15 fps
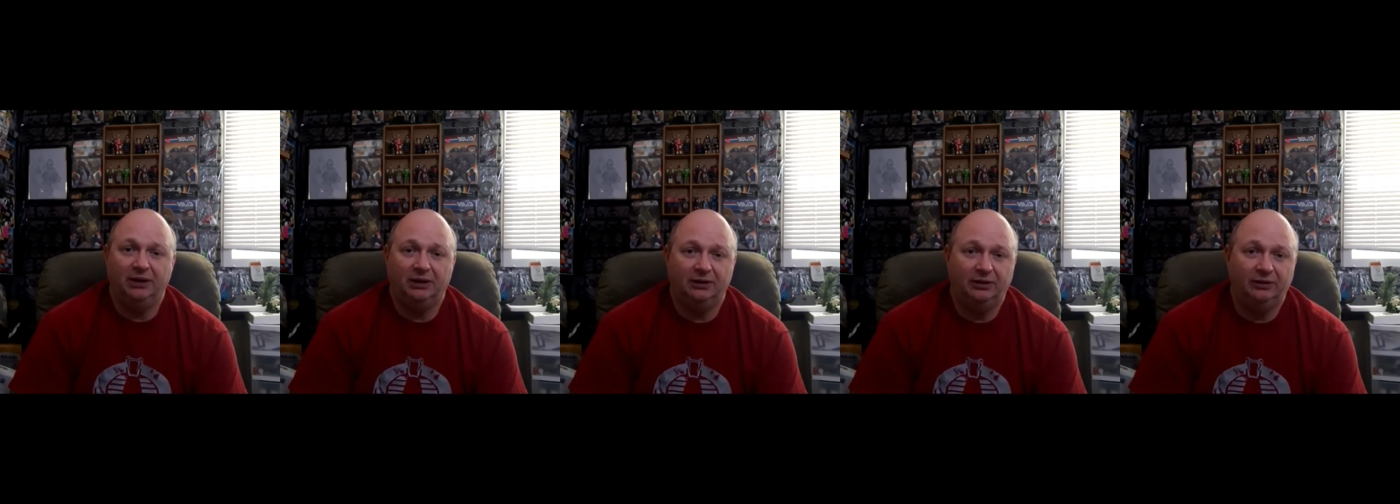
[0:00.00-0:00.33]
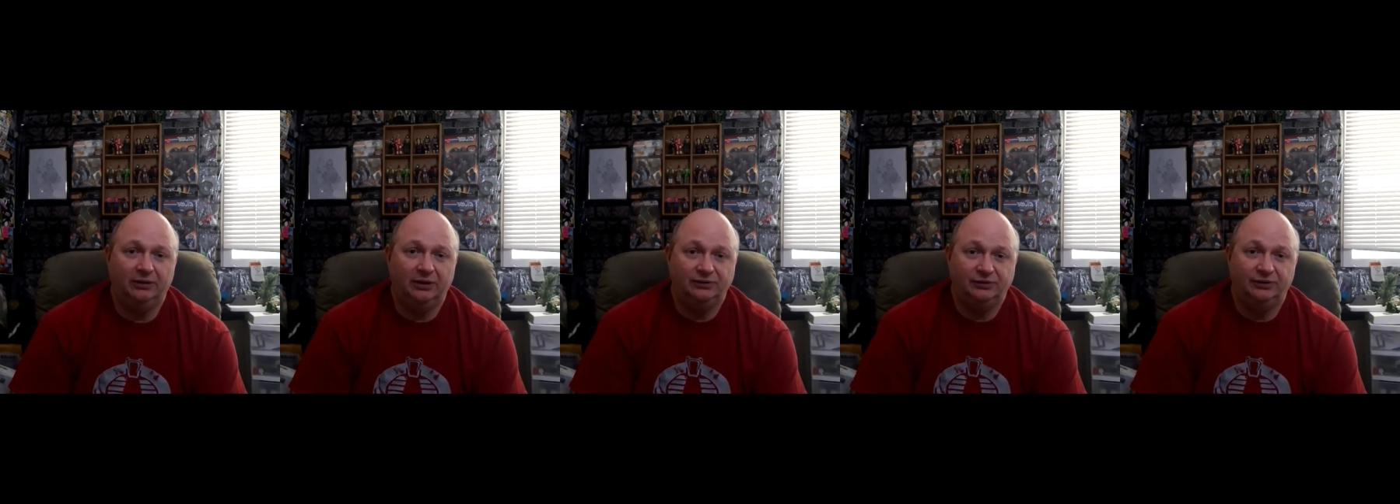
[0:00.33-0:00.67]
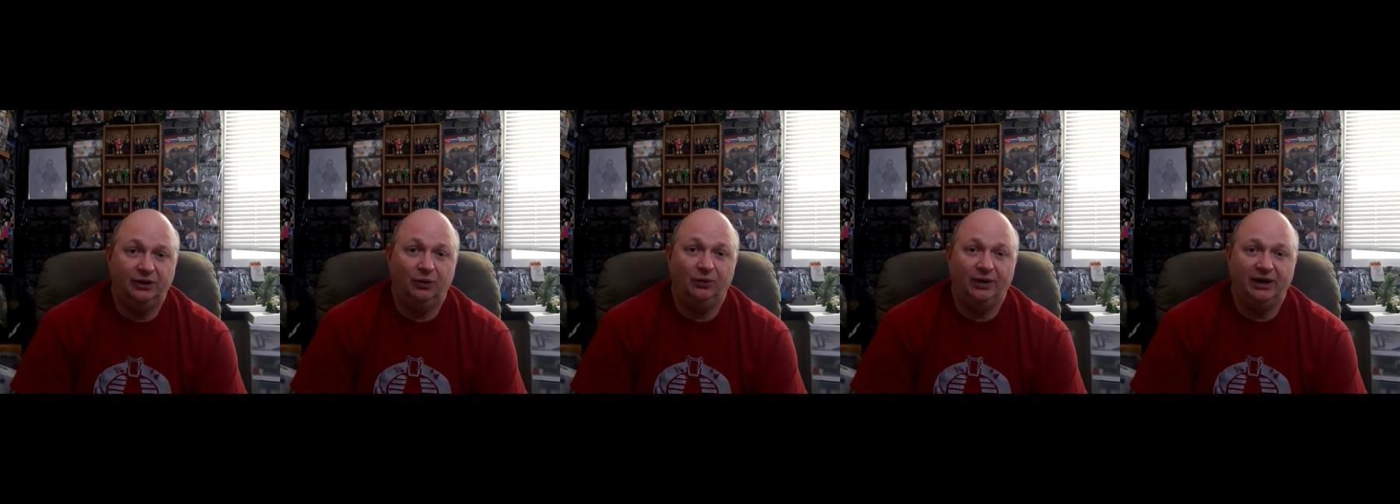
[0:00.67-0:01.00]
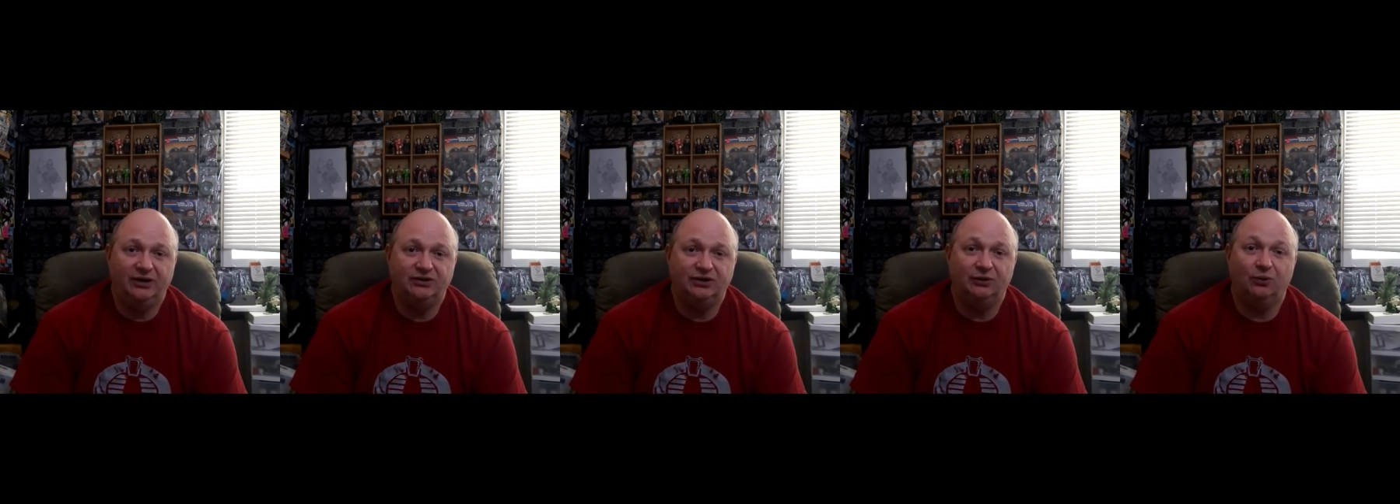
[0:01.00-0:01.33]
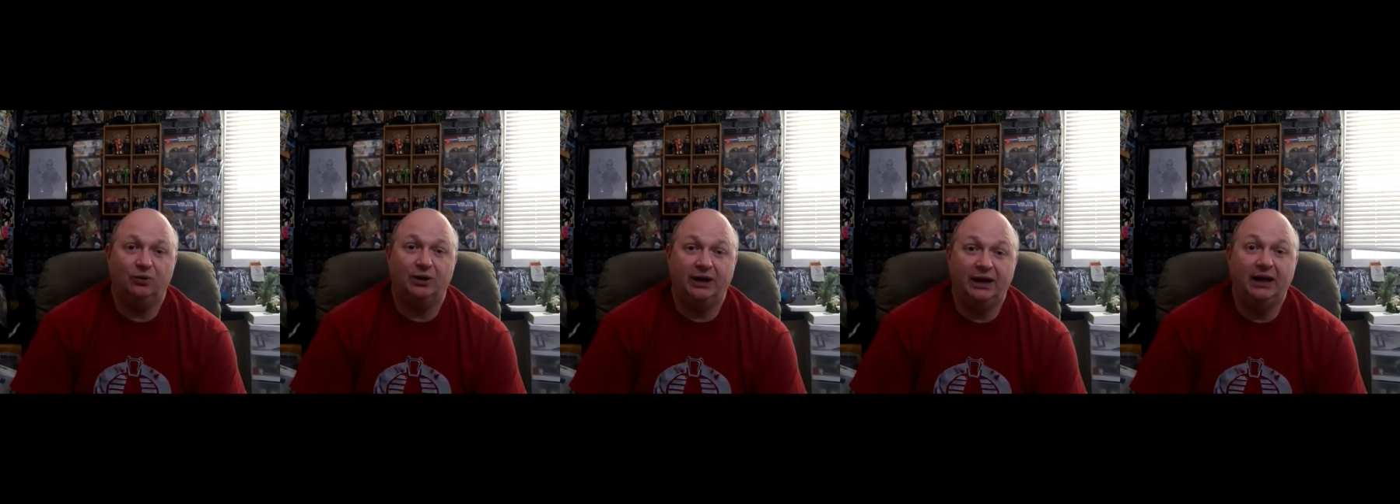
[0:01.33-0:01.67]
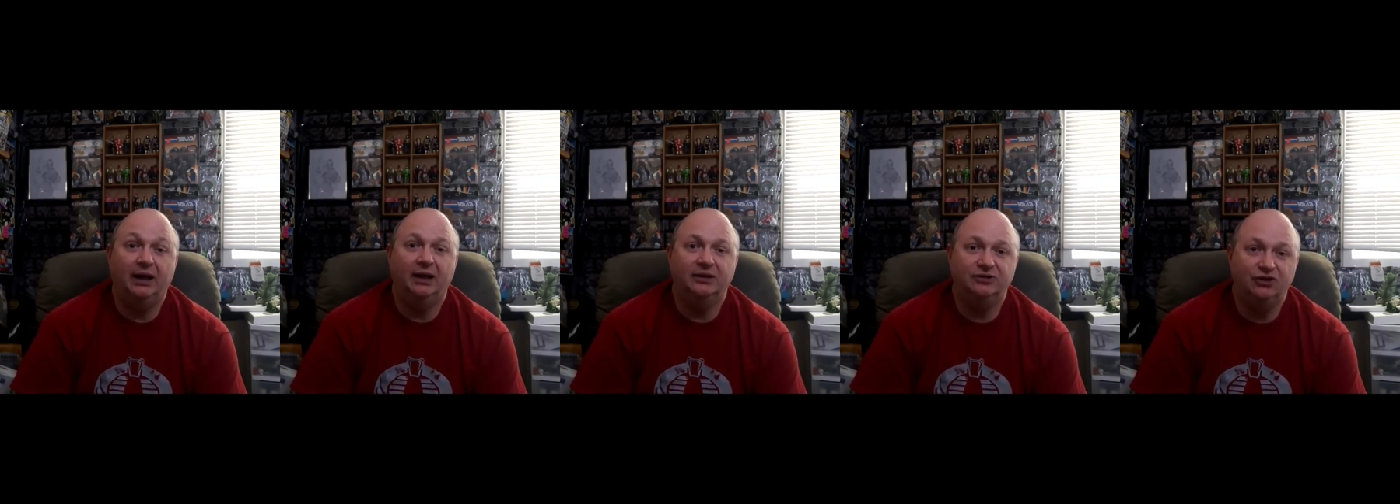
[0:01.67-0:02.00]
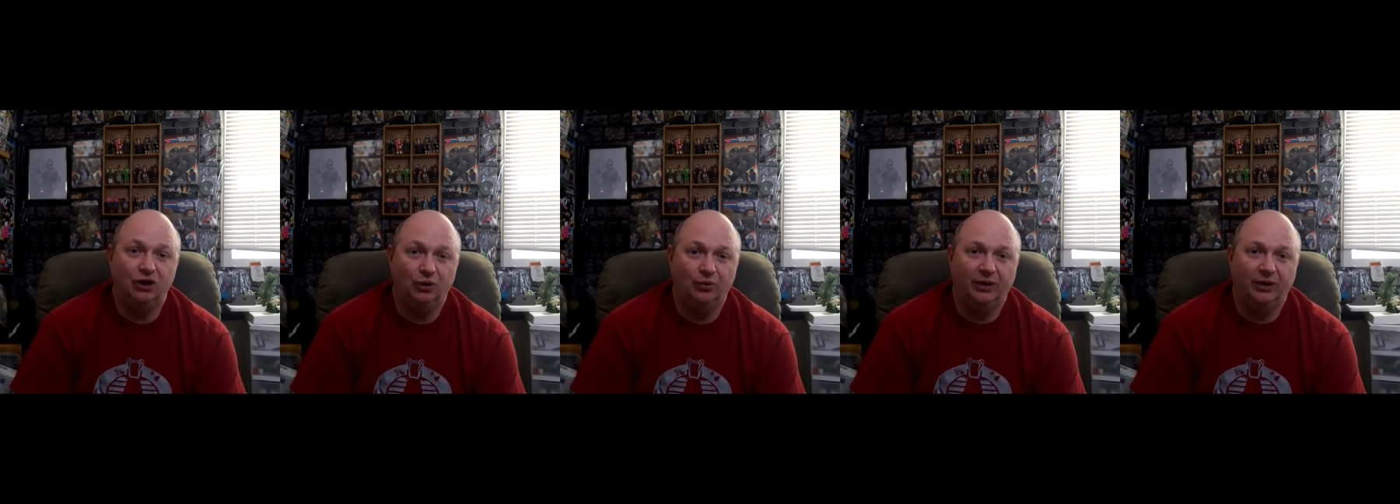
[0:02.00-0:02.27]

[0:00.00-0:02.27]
You can make a donation or a